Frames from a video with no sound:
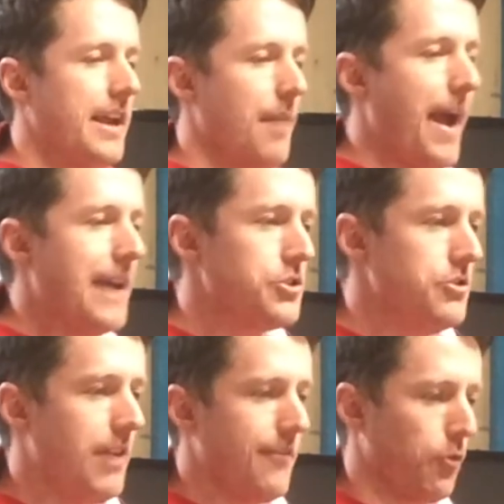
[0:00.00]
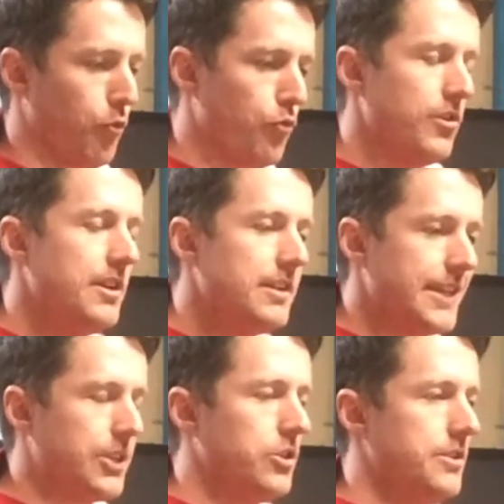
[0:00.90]
Like, imagine you have a
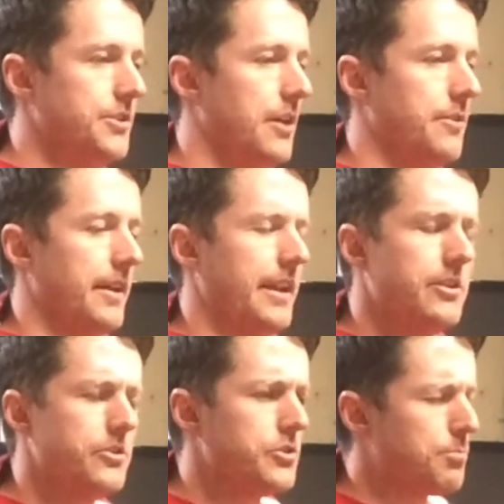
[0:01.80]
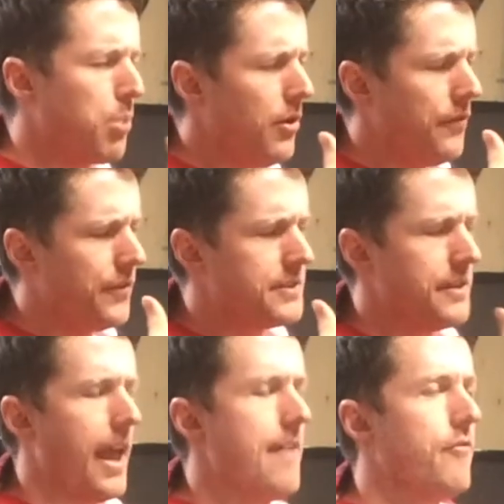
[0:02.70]
really good donut. It is just
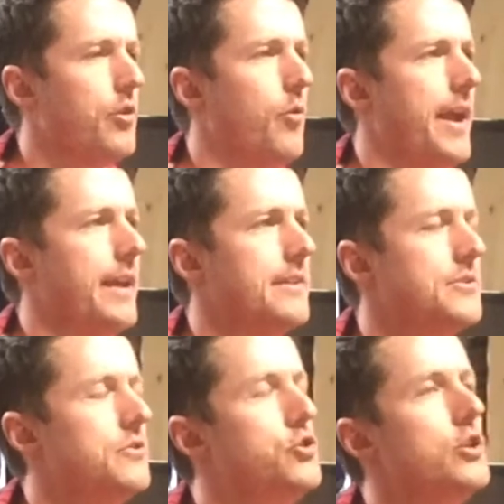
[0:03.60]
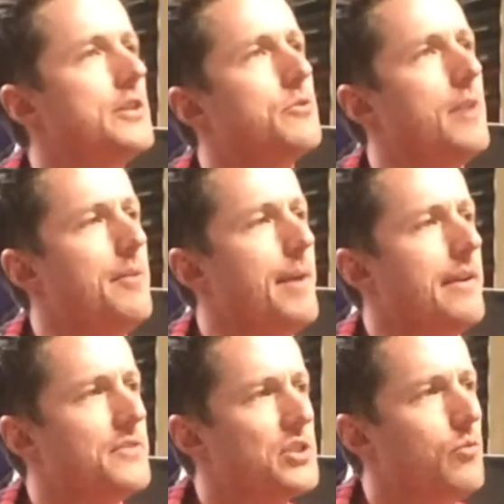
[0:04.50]
perfect in every way. It's just the right
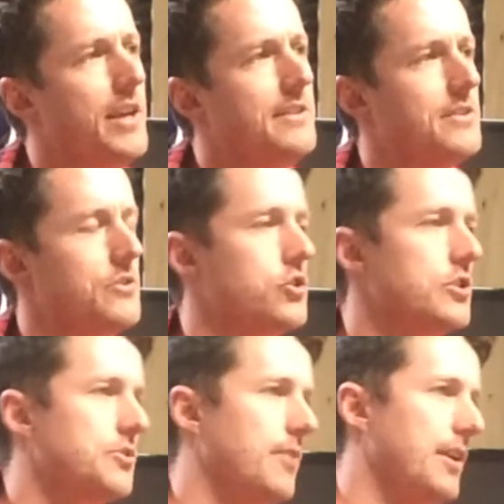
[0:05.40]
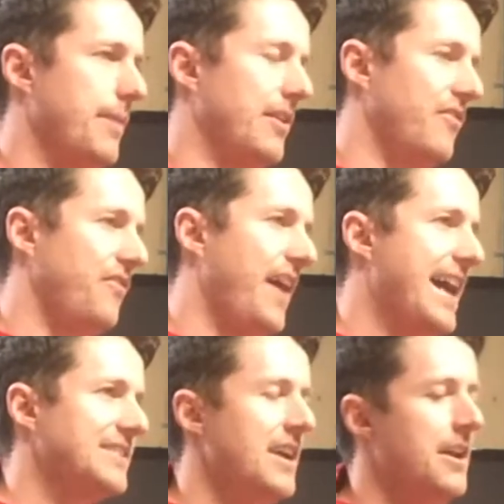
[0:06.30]
amount of sweet. It's just the right amount of
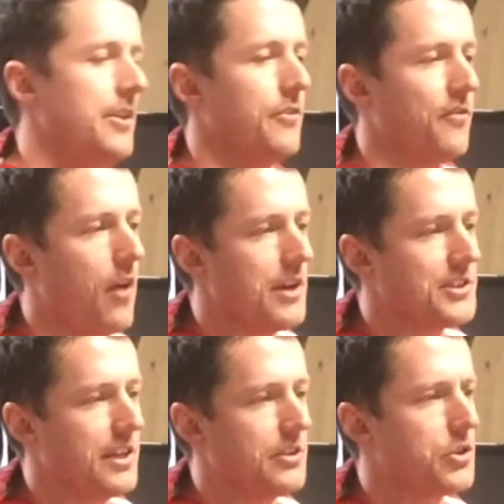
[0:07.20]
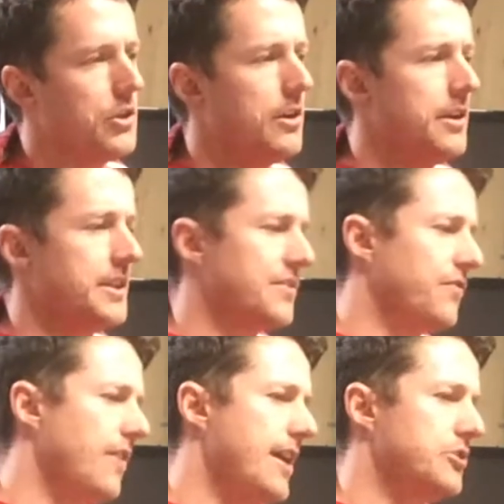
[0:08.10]
fat. The frosting is good.
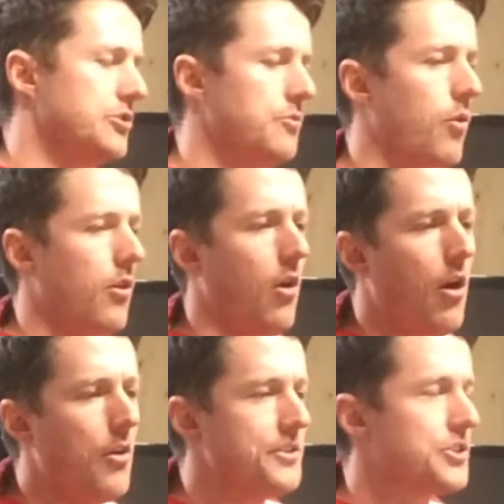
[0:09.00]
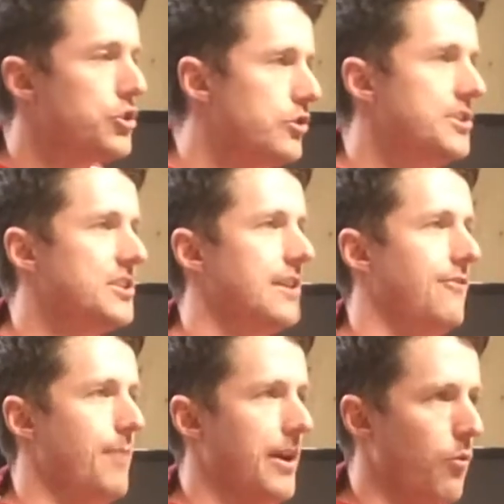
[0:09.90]
It's fresh. It's warm. All this good
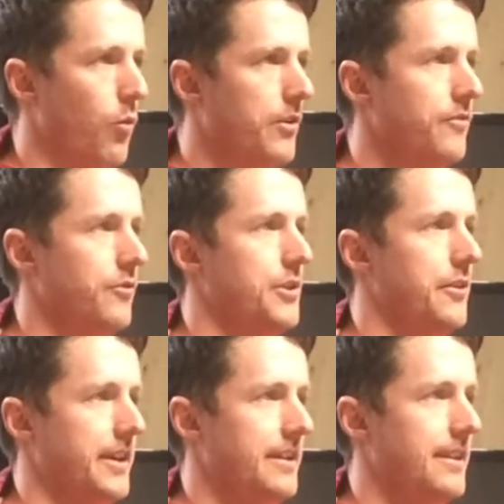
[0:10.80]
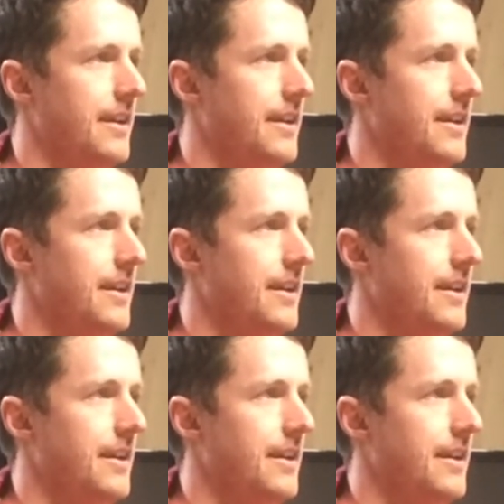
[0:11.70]
stuff about a wonderful donut.